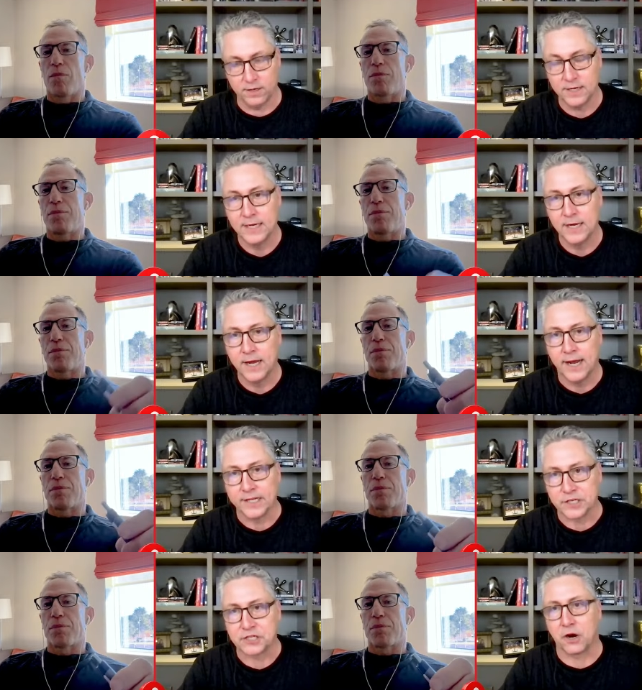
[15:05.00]
Speaker 1: mm-hmm.
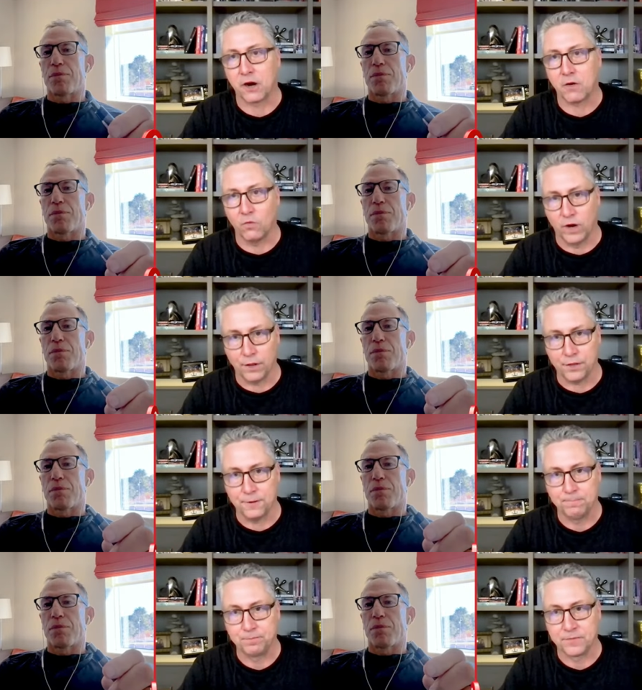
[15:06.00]
and start with
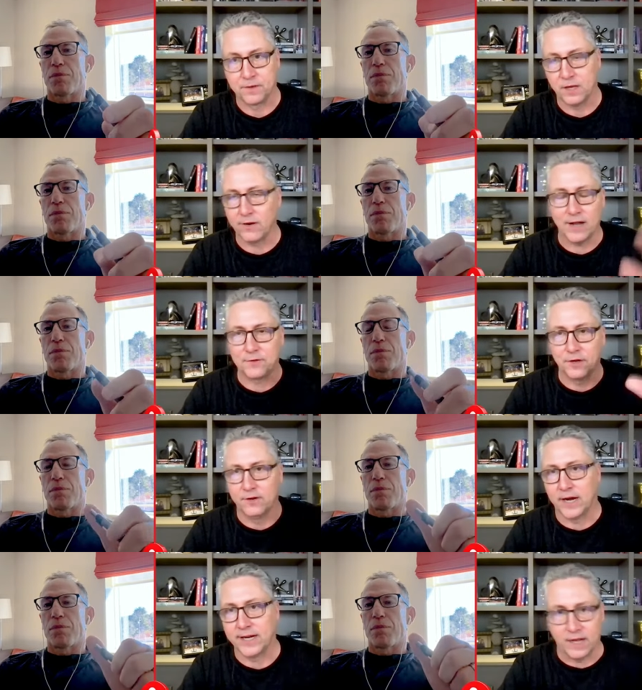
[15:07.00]
you don't have
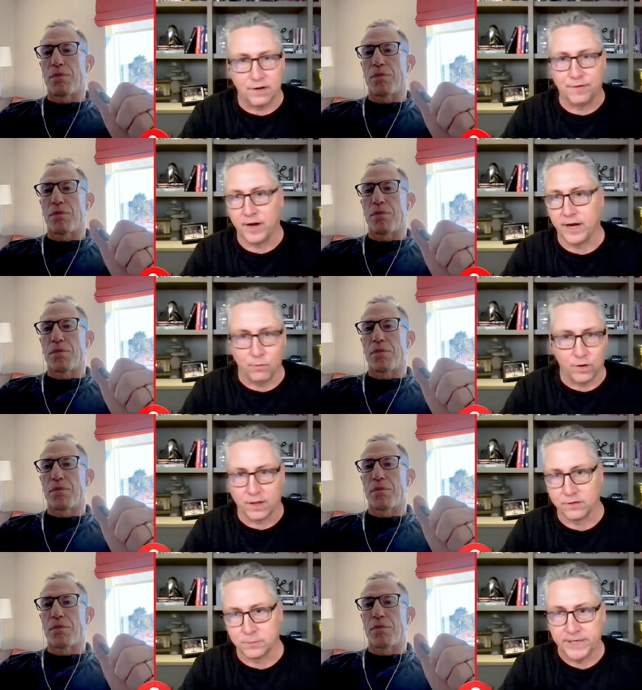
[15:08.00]
to identify any one of
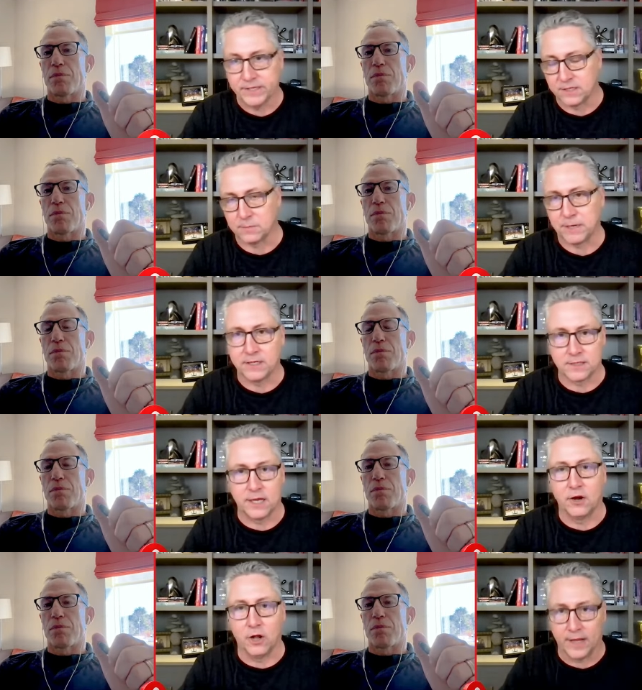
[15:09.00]
those pieces because
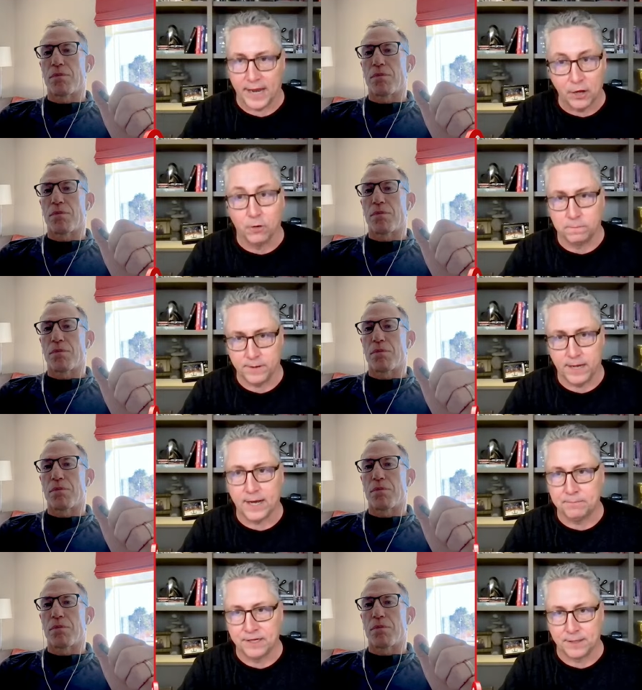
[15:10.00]
they'd all help
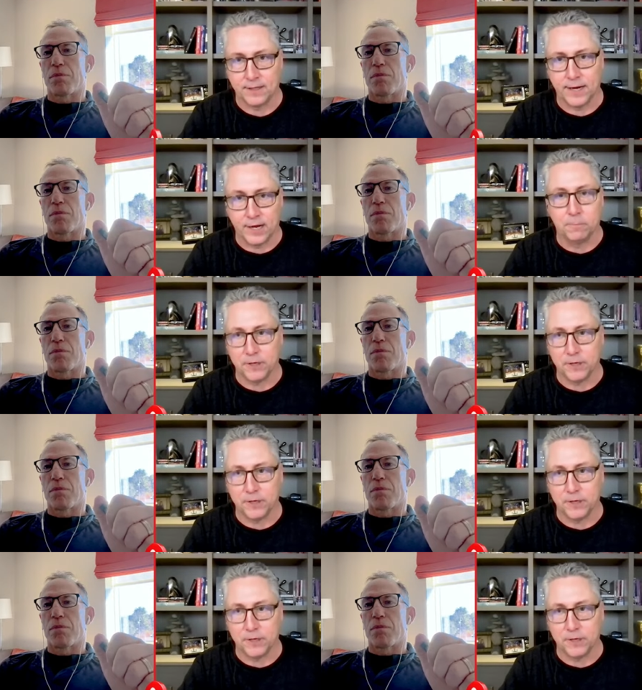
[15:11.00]
Edmonton. They'd help a